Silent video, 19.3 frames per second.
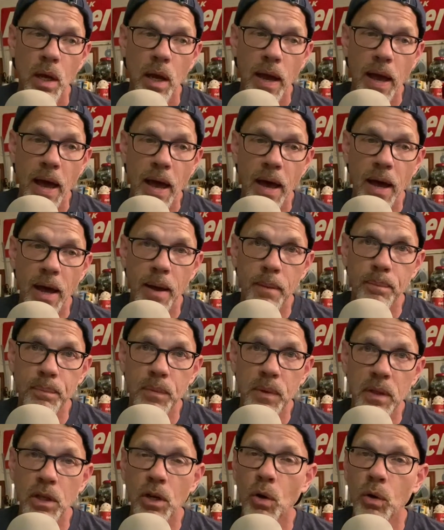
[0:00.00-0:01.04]
Um,
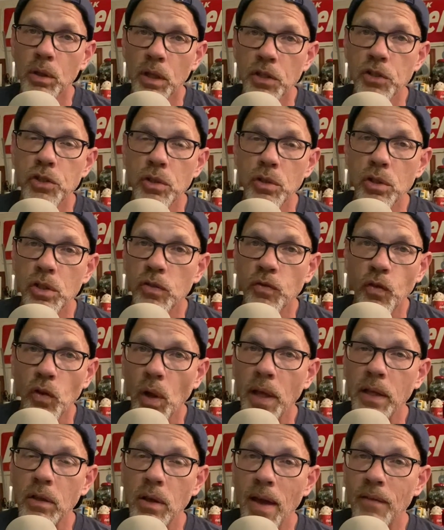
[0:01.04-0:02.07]
you know, unless you just feel
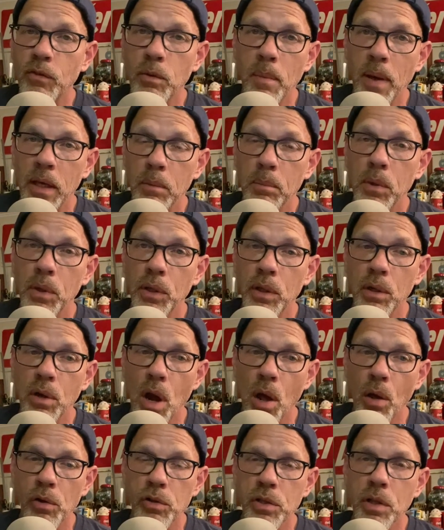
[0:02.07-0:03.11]
like you have to make a million
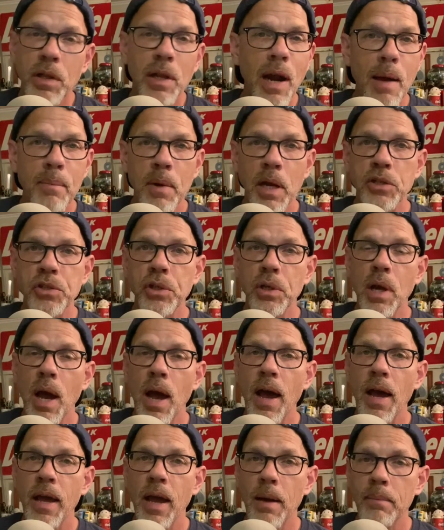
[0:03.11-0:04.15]
dollars, and then I'm not your
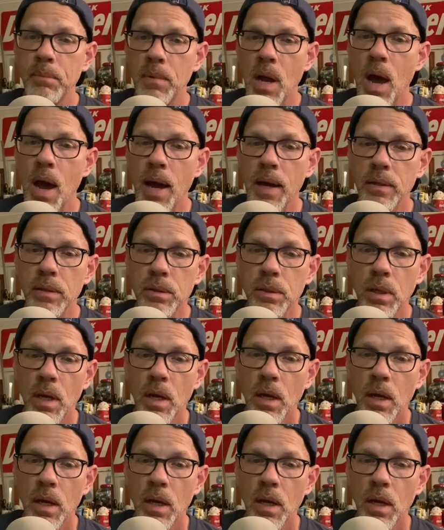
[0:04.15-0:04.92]
guy. I'm not.